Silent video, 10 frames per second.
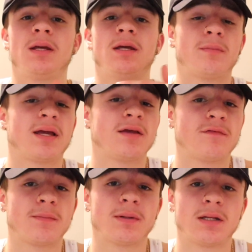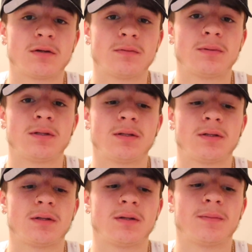You might give up a little bit,
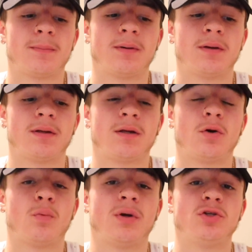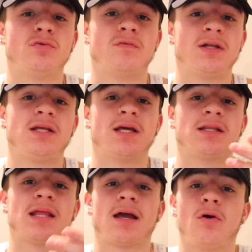but when you really
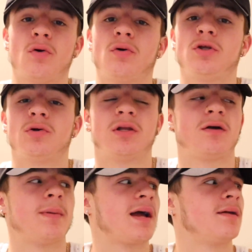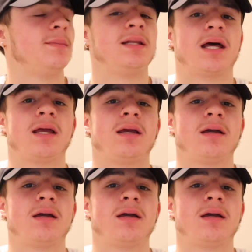hit that goal, you'll look back and be like,